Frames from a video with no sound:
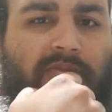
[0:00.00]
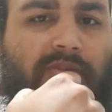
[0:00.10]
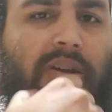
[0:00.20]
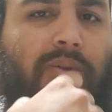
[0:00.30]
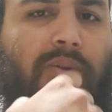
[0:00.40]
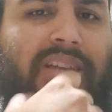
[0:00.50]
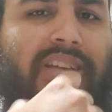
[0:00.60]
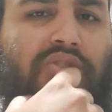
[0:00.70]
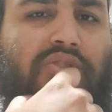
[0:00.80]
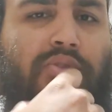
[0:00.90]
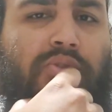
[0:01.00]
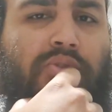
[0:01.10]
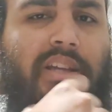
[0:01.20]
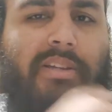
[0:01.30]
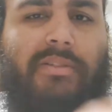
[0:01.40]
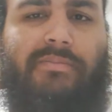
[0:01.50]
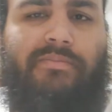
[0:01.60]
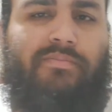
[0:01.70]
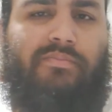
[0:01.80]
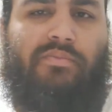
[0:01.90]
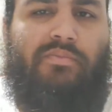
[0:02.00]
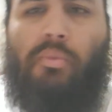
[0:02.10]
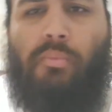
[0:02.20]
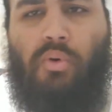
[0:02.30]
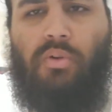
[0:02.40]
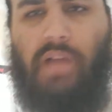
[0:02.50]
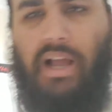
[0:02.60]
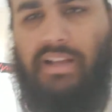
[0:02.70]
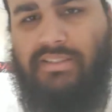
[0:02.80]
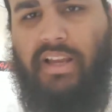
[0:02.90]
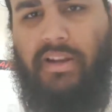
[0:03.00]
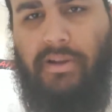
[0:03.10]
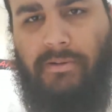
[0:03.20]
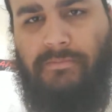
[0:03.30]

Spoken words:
So I don't take trips to Atlanta no more. I stay there.